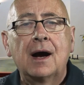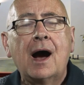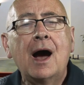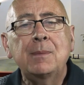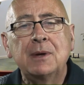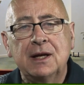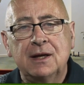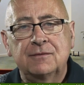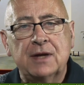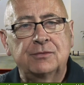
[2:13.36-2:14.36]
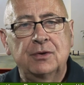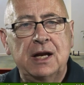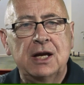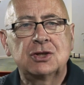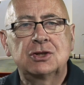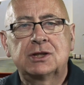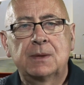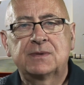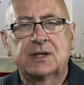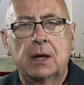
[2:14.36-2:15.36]
I believe that
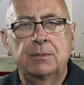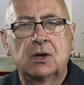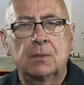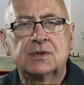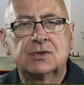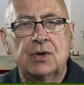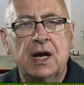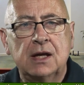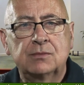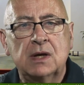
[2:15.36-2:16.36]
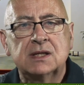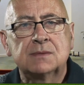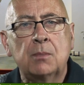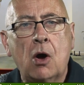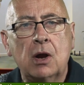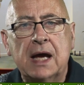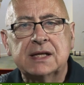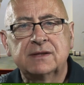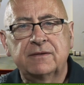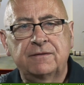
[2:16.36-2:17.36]
relationships can become strained when small
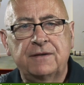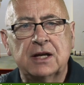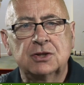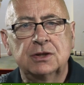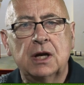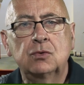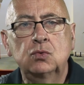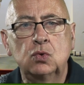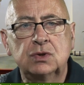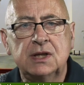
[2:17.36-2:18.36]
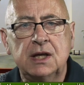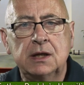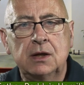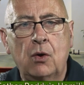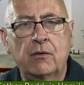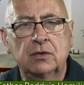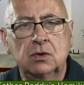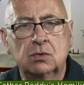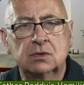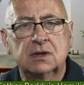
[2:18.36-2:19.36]
acts of affection are routinely
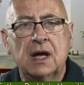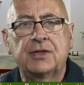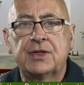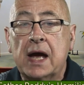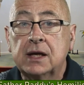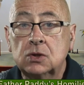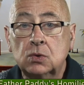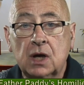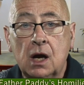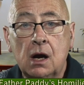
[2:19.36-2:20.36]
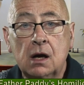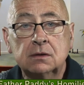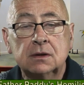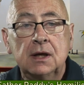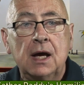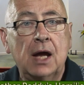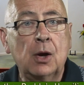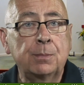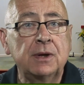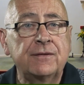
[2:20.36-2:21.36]
overlooked. A thank you card, an
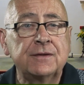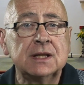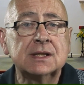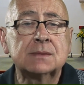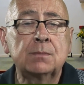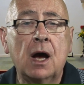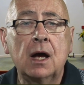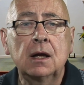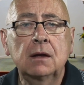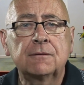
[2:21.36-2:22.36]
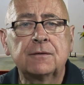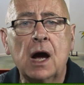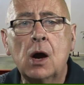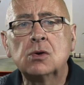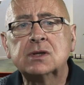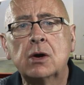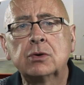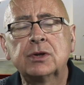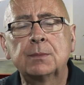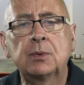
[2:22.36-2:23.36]
uplifting smile, flowers
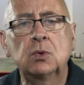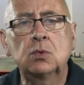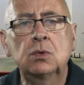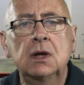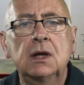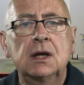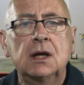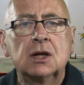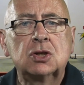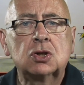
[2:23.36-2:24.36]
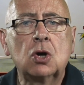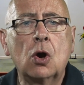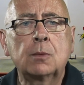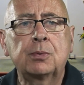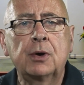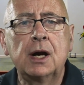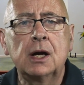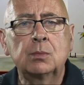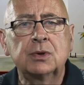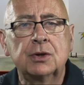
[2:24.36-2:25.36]
out of the blue, short
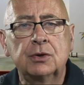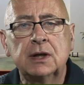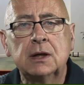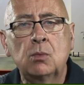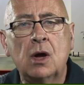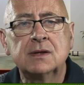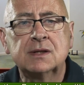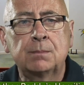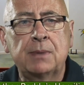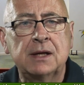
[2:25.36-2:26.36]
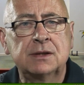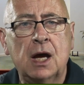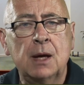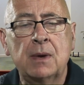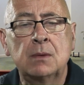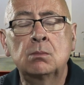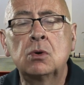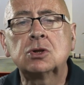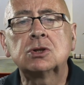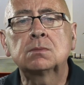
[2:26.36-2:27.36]
prayer with your little ones at bedtime, and
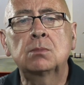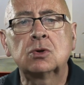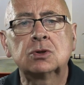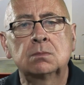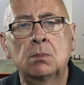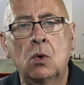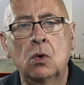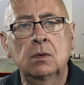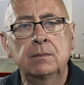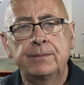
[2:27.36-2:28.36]
much, much more.